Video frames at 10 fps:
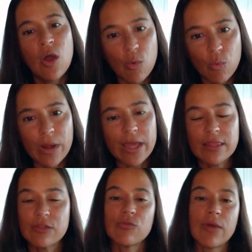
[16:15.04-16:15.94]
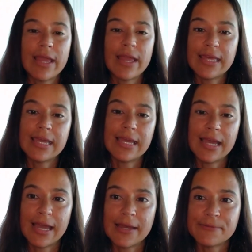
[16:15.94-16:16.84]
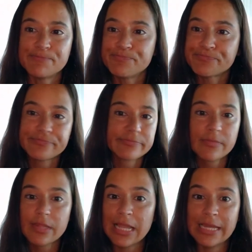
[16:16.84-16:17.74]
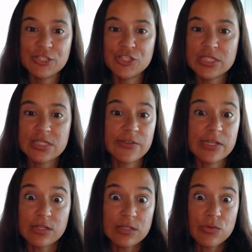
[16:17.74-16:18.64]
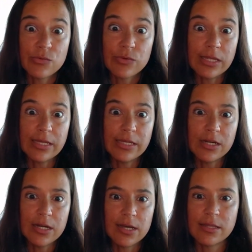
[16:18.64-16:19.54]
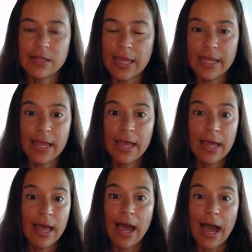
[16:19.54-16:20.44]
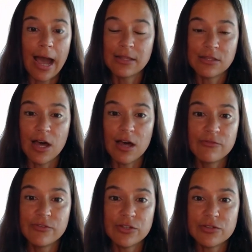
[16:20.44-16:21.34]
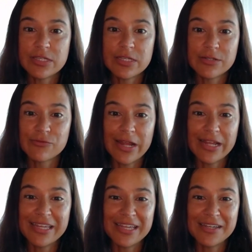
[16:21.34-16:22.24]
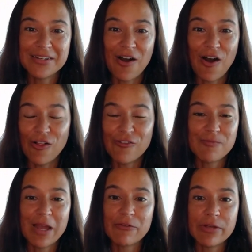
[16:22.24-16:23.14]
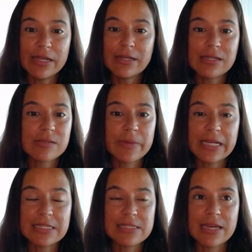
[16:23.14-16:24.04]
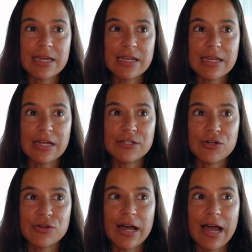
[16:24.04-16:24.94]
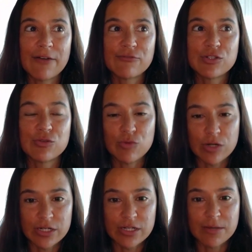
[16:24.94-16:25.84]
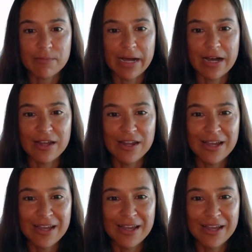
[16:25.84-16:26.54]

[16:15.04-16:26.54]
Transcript: with Reiki. And it just feels really good. Like, I love using Reiki in all of my readings because then I don't have to worry about